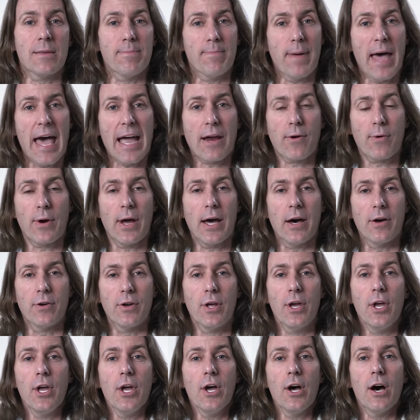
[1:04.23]
the
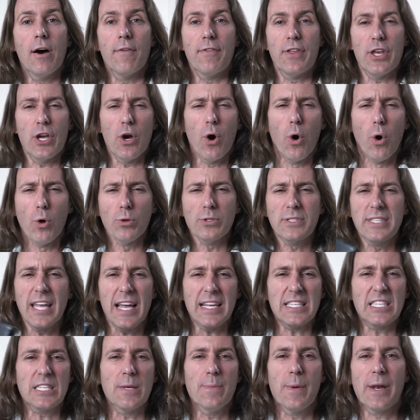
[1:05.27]
background of the Old
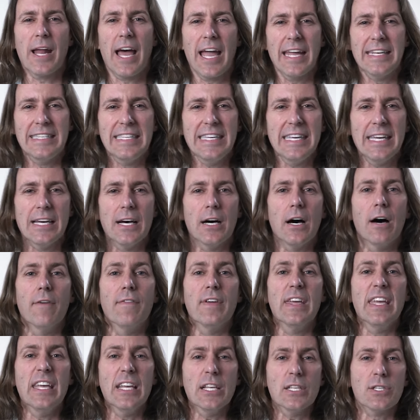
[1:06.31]
Testament idea of
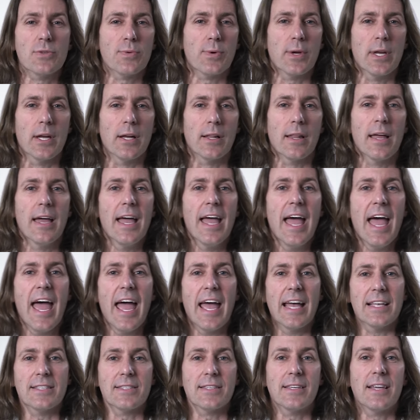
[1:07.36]
Israel
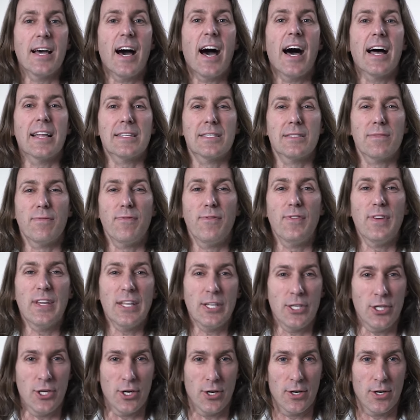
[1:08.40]
as God's
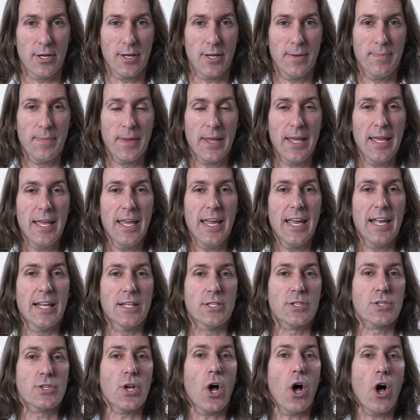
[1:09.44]
vineyard. In
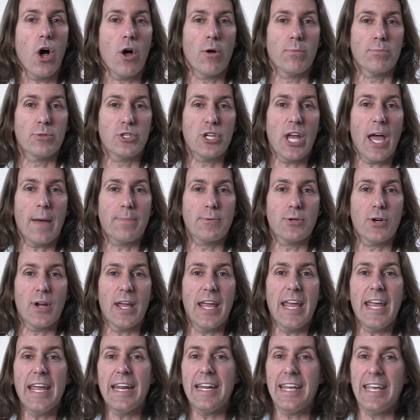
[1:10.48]
Psalm chapter
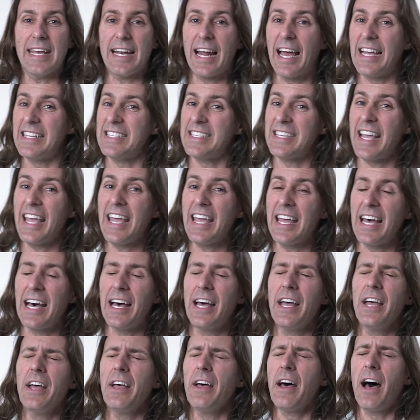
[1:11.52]
80 and Isaiah
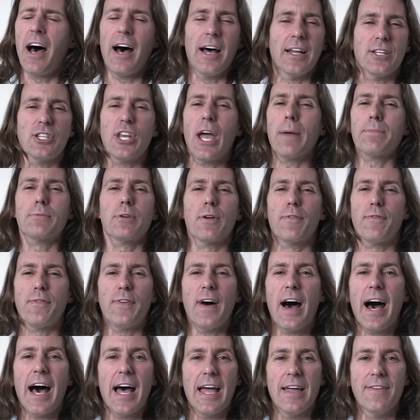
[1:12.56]
chapter
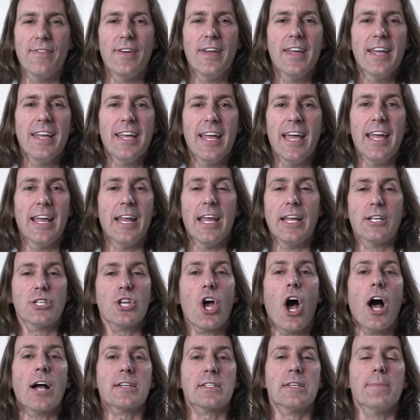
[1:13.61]
5, it
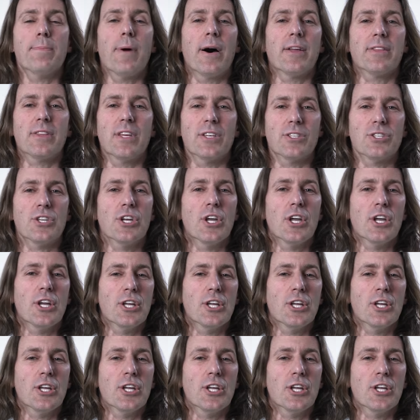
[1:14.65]
talks about this